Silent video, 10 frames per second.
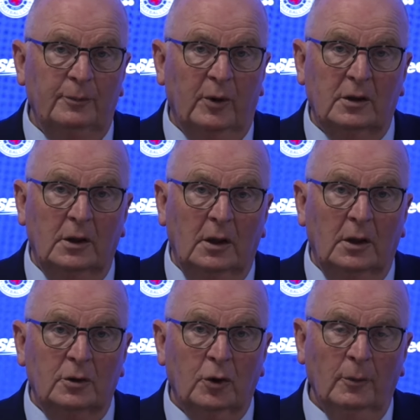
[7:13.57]
But
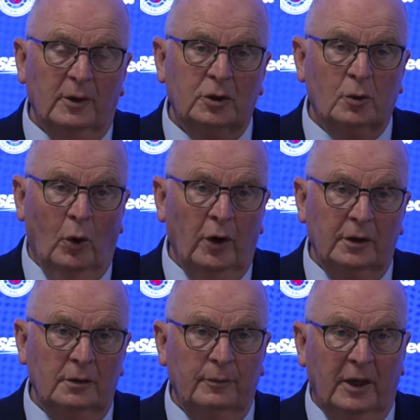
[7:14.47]
it's all about squad
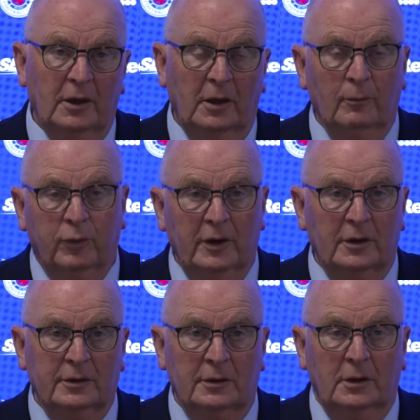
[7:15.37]
and bringing in
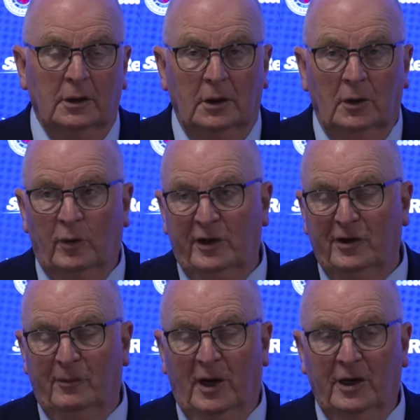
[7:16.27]
players and winning
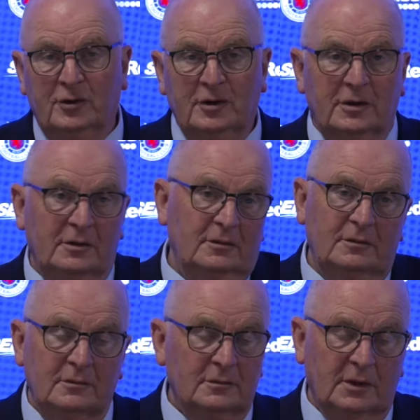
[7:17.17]
your matches
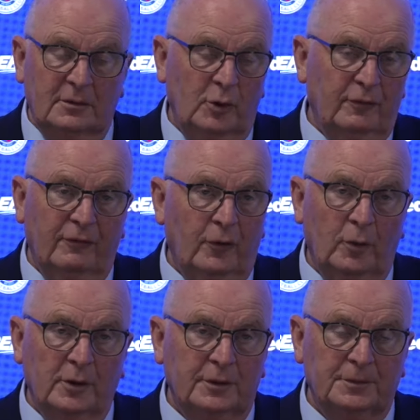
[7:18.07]
and moving forward.